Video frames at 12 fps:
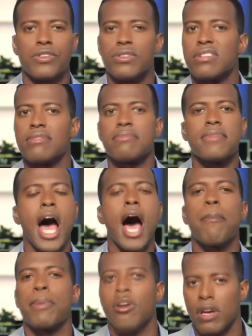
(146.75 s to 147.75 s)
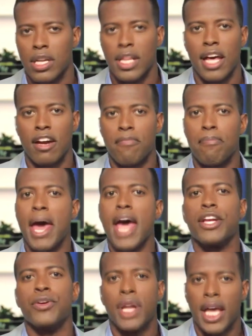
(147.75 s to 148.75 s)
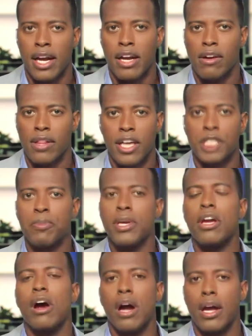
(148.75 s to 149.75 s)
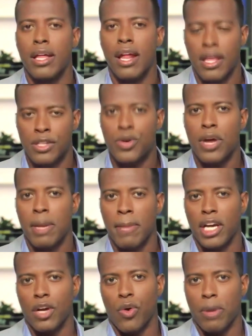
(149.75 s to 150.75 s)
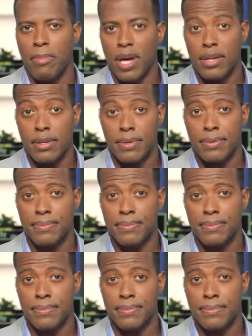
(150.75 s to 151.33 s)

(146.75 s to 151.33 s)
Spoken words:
you're just hopping on a lot of bad United Airlines PR and trying to make a quick buck?